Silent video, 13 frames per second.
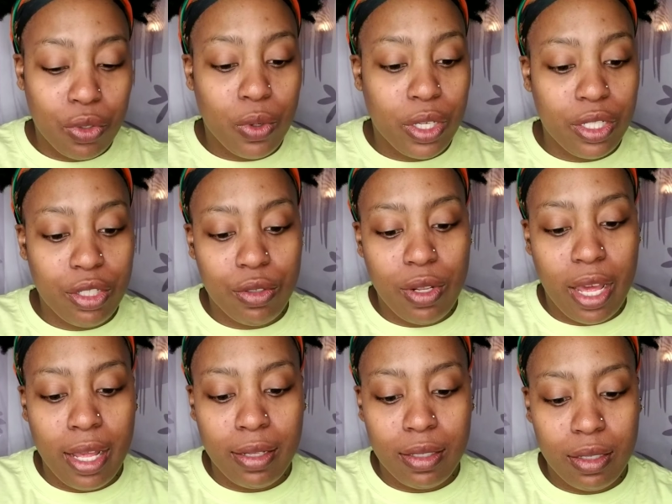going to do
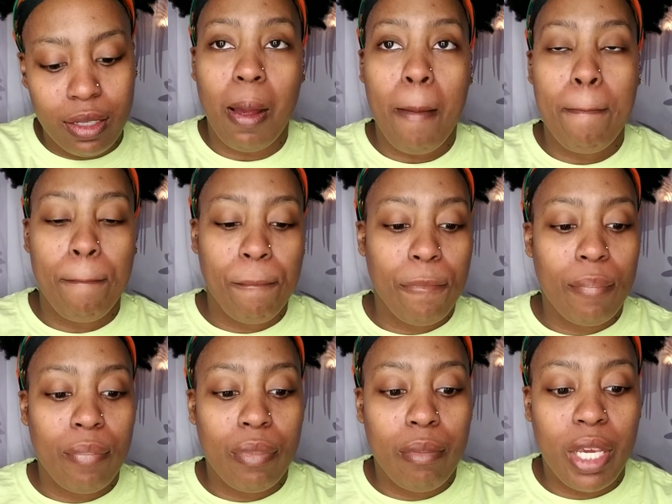that.
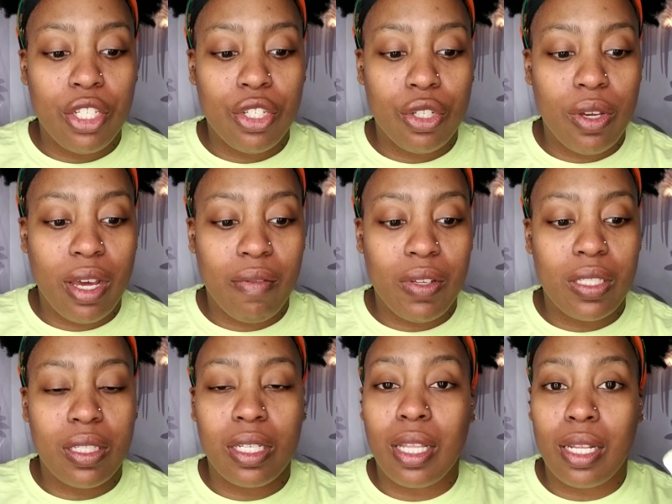Make sure you have a
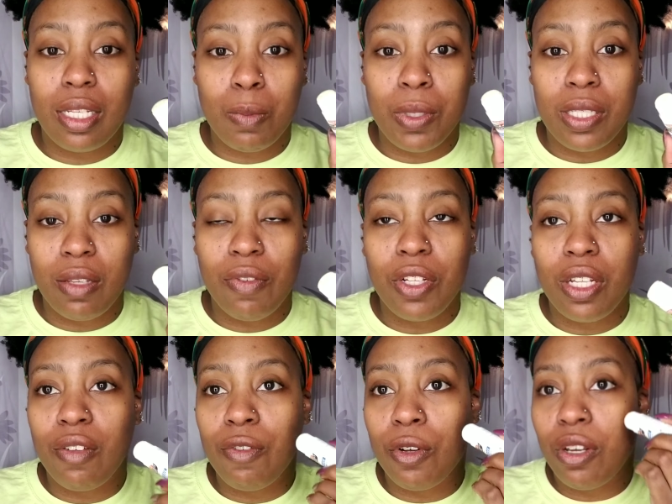stick that is
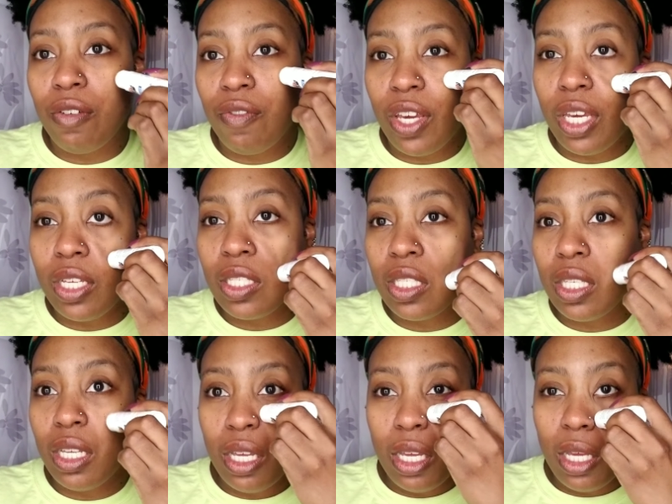specifically for your face.
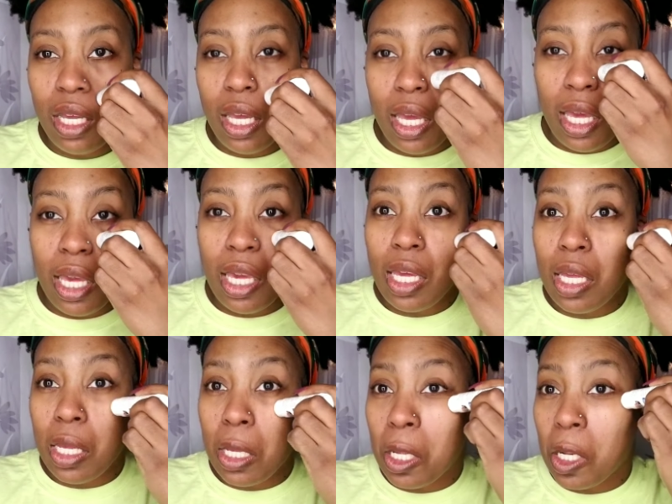
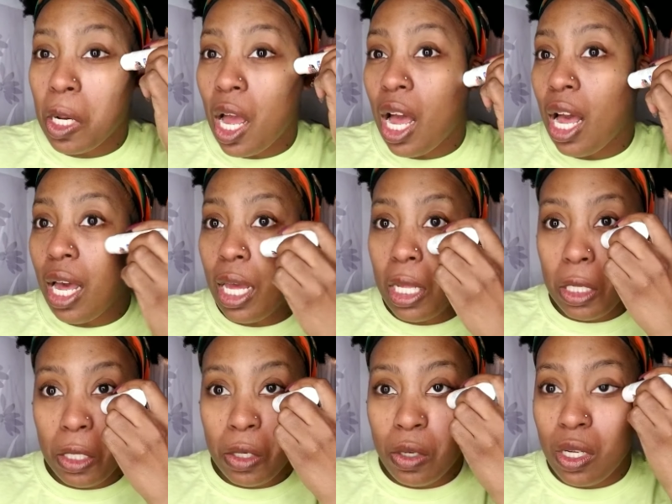And I
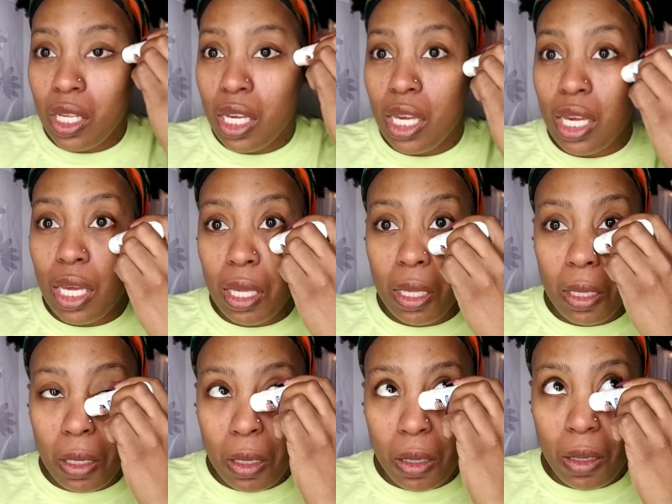literally
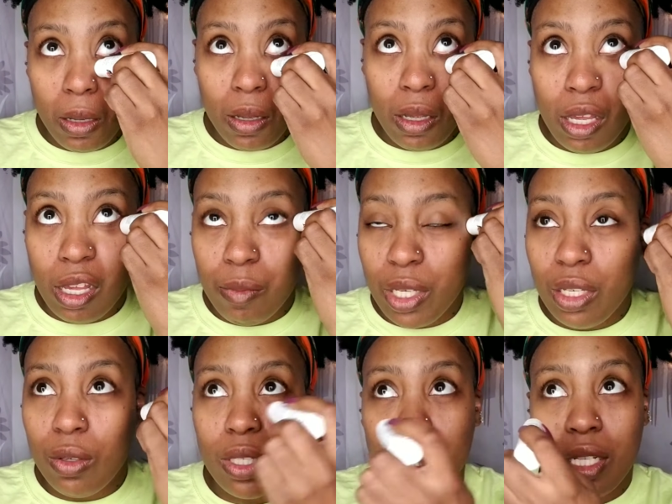have been
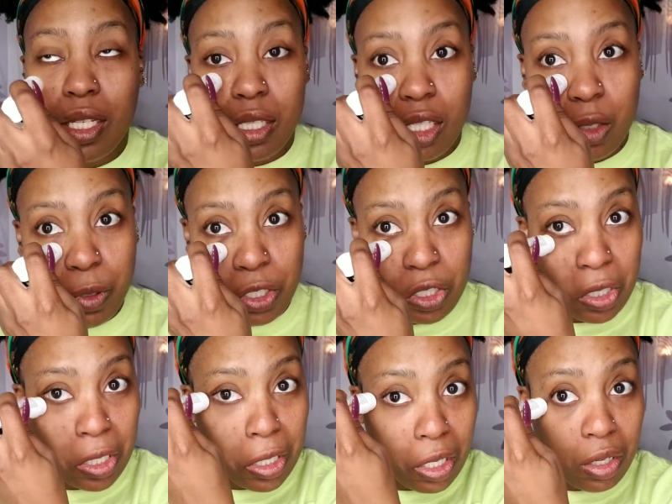using this,
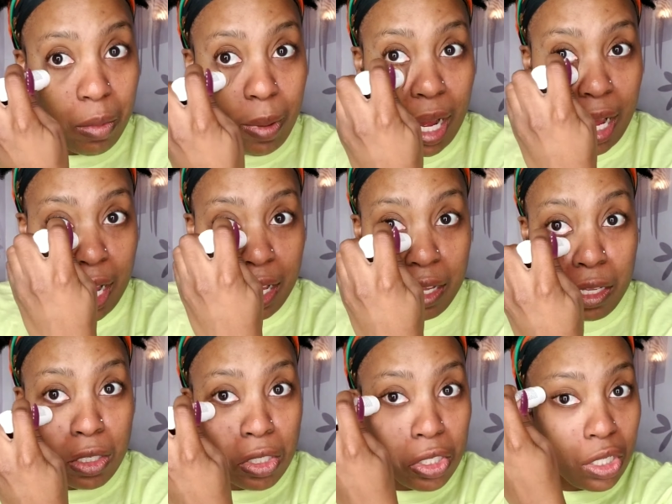especially under my
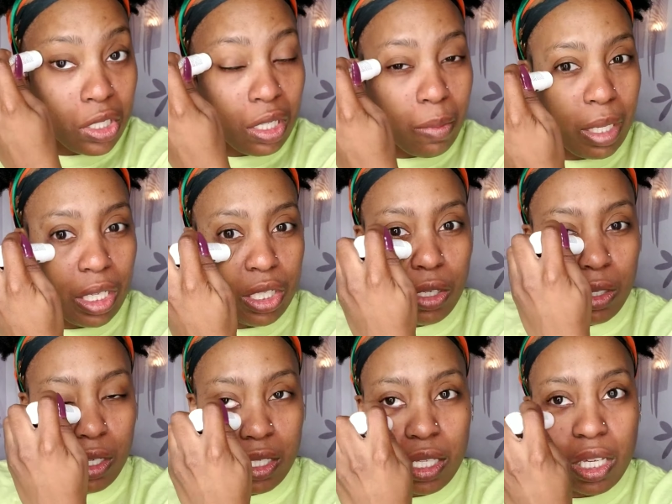eyes, just to make sure it
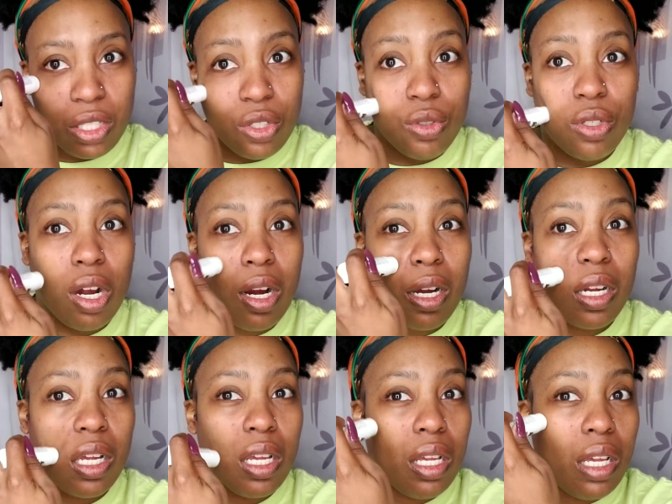doesn't get too dark
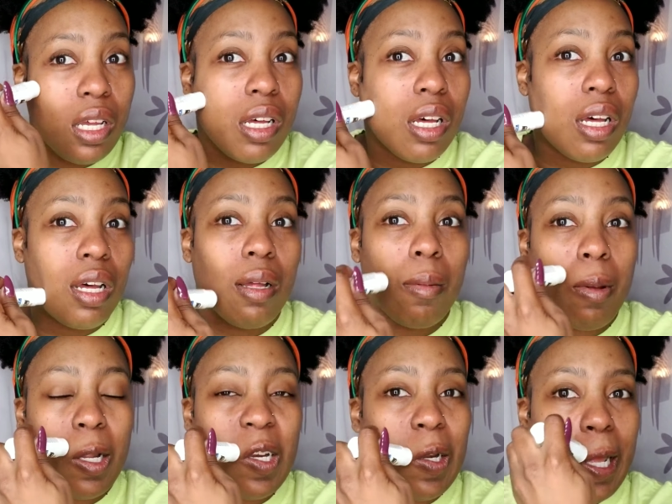um,
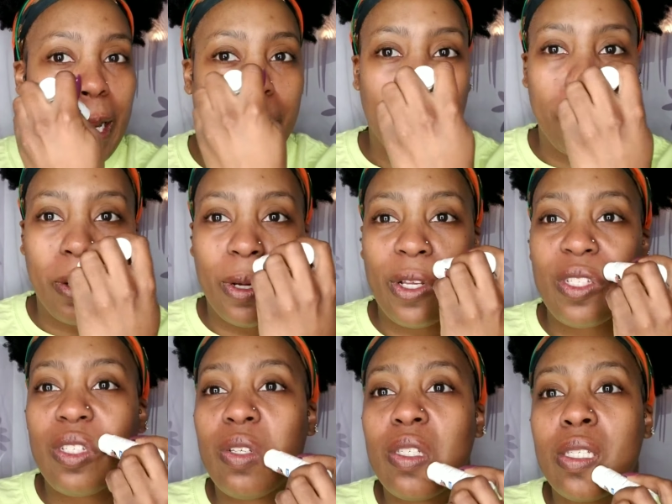under there.
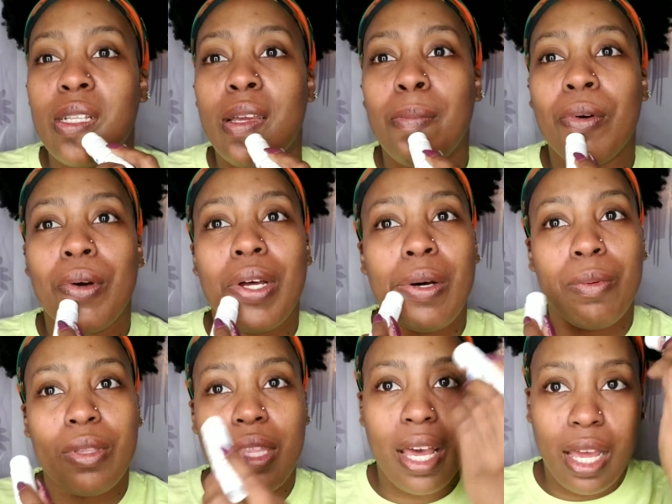Also, sleep will help
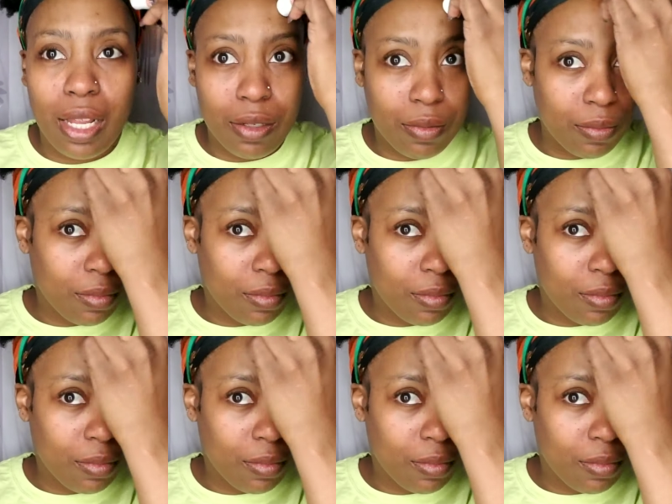with that.